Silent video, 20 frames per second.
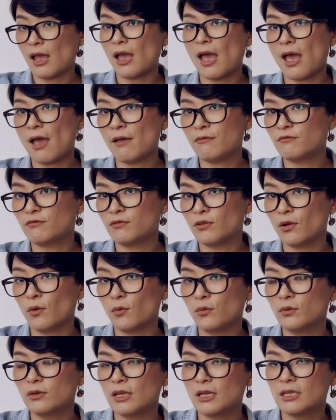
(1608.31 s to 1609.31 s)
F
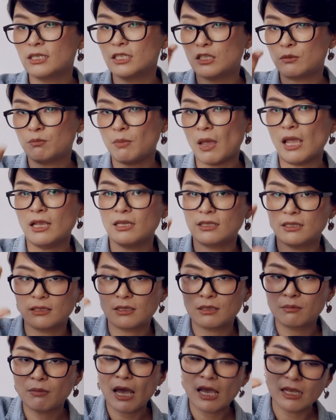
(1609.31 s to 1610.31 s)
note, space,
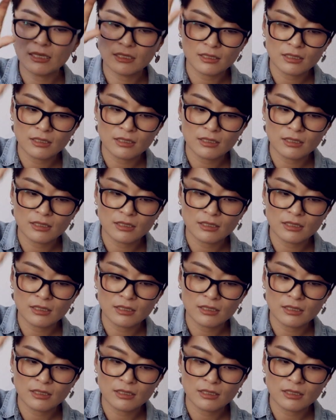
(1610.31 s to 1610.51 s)
space,